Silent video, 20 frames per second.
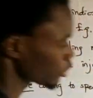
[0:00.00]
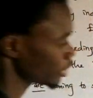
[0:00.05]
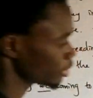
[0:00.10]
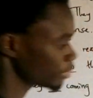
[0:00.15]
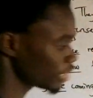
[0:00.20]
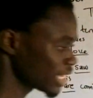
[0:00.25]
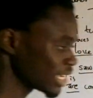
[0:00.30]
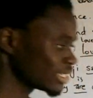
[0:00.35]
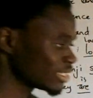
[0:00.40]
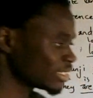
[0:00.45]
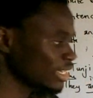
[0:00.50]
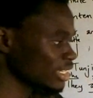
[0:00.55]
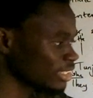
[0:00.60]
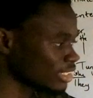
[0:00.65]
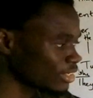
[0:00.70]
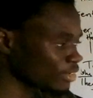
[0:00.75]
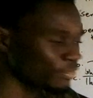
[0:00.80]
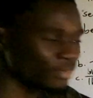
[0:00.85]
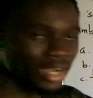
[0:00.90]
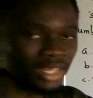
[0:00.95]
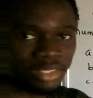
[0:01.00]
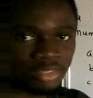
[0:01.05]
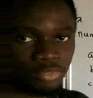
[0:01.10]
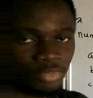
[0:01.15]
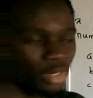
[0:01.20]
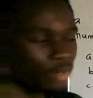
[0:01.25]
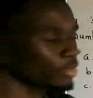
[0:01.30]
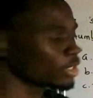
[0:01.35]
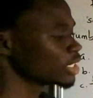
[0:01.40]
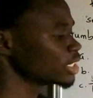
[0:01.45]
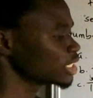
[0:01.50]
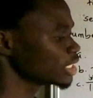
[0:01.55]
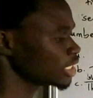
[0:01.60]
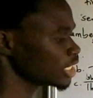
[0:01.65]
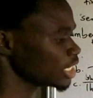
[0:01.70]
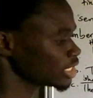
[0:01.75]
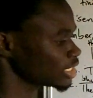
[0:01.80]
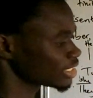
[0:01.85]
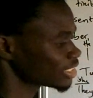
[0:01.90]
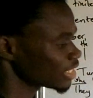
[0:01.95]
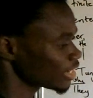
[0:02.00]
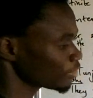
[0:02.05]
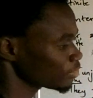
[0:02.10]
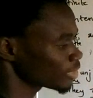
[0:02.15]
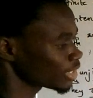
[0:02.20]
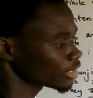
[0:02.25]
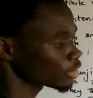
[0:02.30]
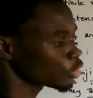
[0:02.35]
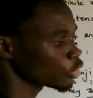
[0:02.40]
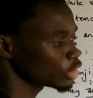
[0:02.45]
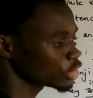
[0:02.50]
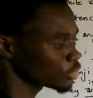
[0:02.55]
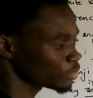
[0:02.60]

going, because this is a finite verb, it is definitely going